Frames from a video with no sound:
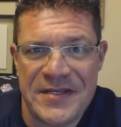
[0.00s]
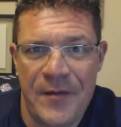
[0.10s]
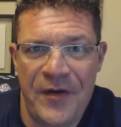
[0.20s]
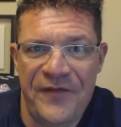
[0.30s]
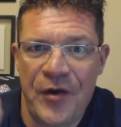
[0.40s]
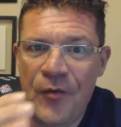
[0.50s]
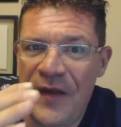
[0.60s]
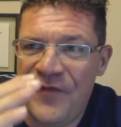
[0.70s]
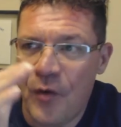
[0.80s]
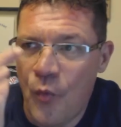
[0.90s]
to someone,
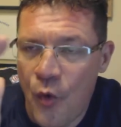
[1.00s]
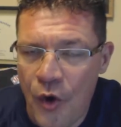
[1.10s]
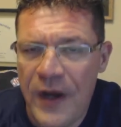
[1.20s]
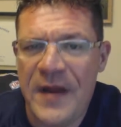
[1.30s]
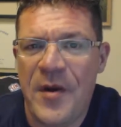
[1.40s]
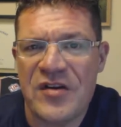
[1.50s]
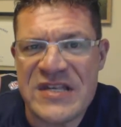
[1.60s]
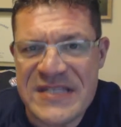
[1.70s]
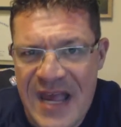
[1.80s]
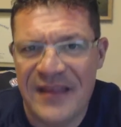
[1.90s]
if you're worried about
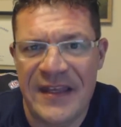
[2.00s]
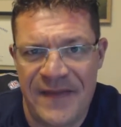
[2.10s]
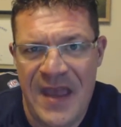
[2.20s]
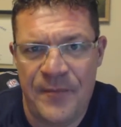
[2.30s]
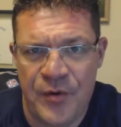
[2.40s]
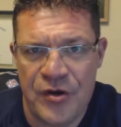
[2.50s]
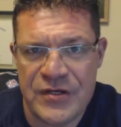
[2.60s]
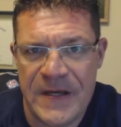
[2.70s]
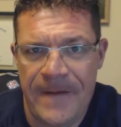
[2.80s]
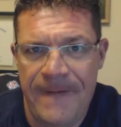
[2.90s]
selling that
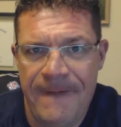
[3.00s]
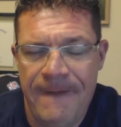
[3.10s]
person,